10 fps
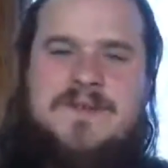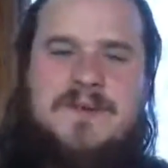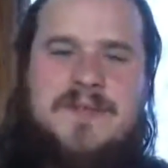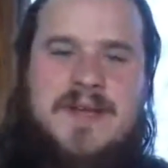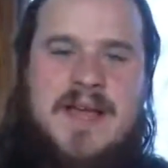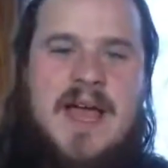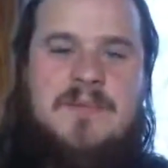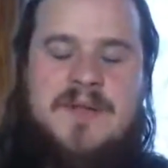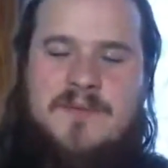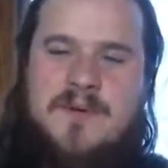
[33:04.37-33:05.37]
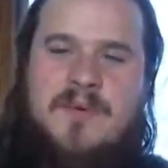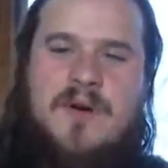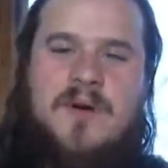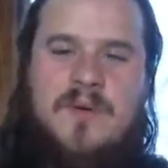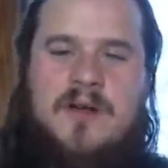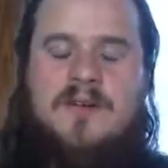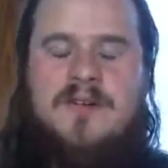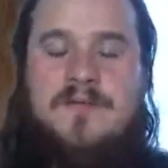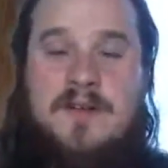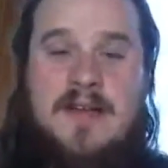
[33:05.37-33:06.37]
thing happening. We're pouring water and
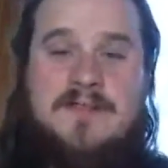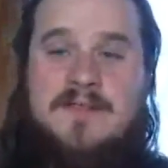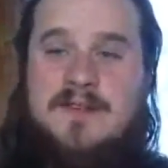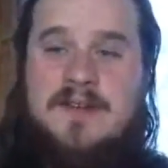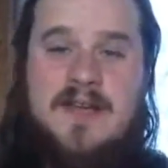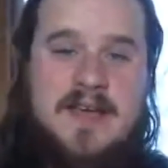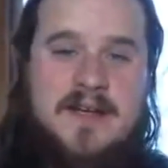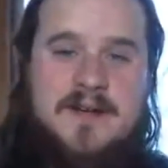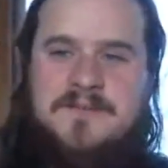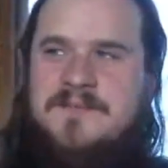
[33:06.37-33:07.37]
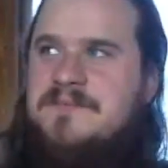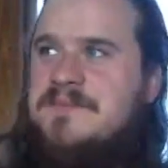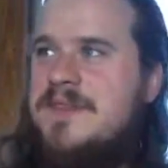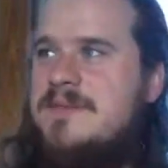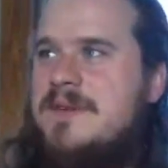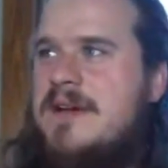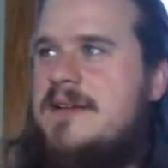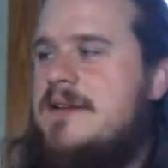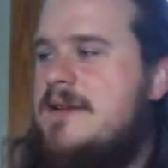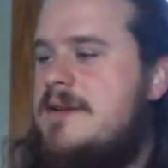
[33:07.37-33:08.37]
different nectars on an egg, right?
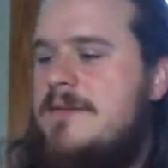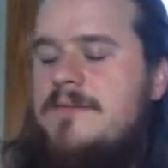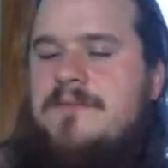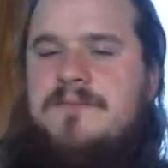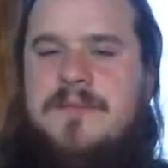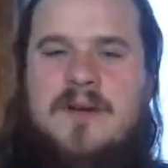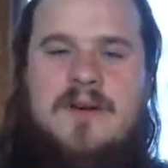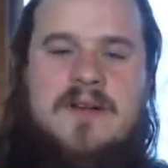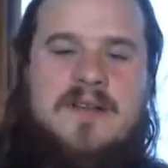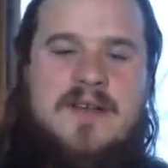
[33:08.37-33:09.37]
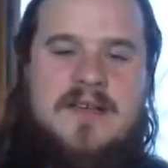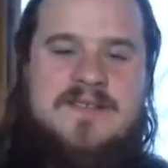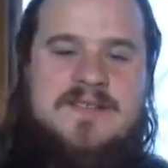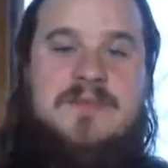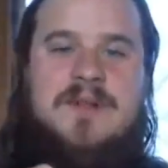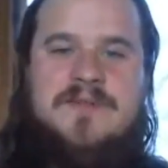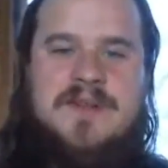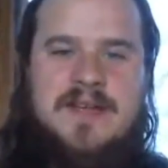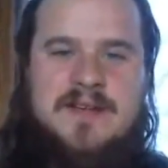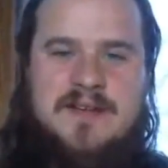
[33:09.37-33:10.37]
Or on a symbol of an
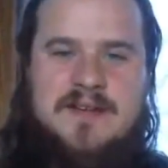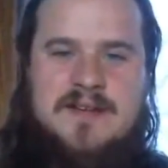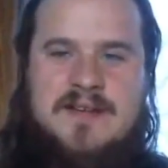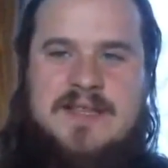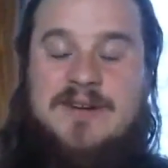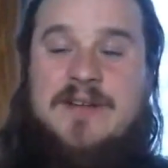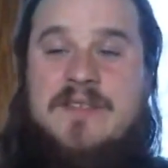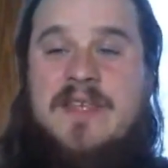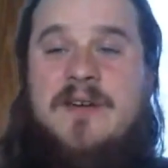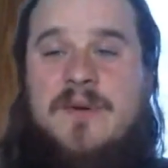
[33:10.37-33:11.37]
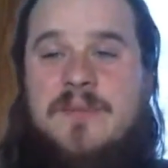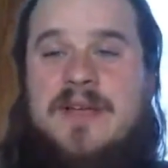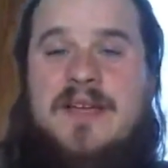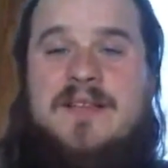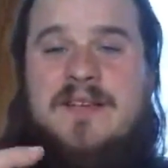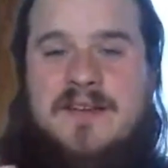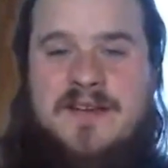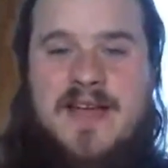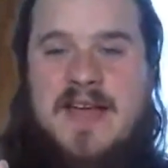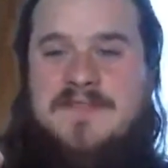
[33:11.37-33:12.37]
egg. Now even there we begin to
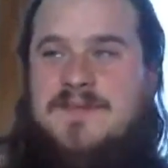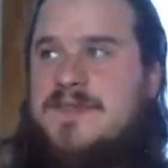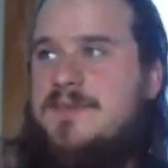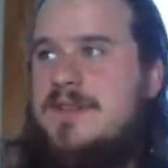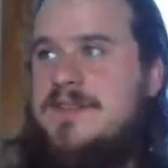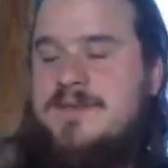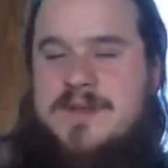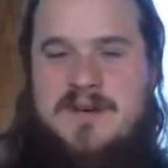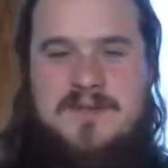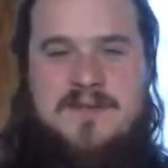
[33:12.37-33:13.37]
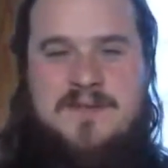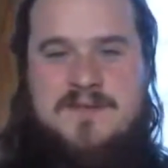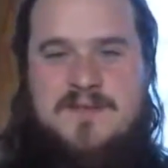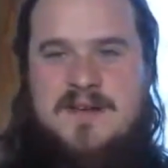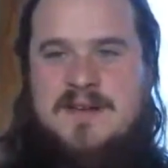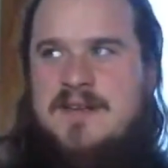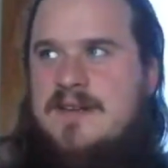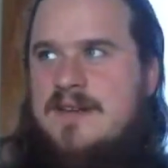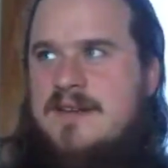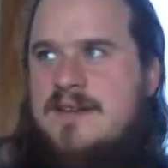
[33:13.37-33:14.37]
have some symbolism now, right?
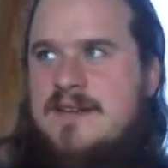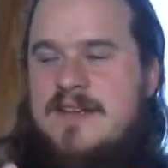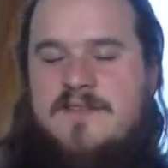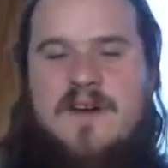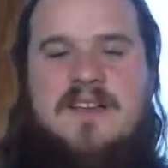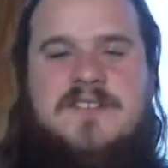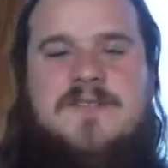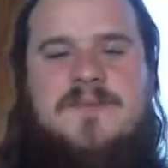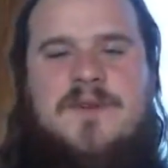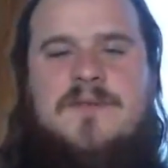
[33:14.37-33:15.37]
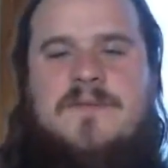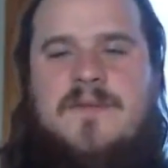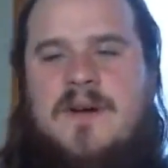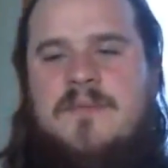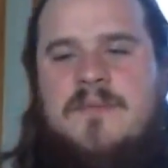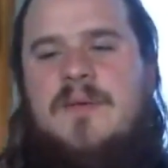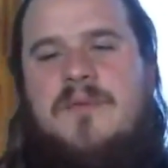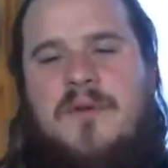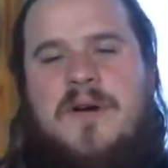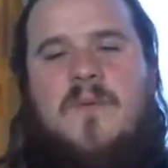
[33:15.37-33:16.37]
If I just move from I'm
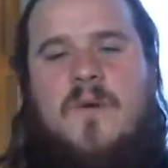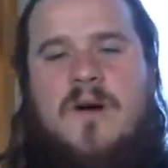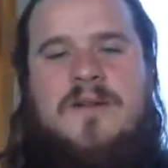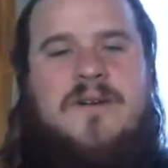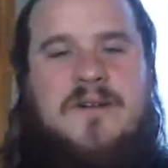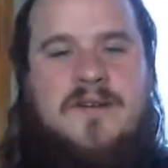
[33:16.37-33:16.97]
pouring water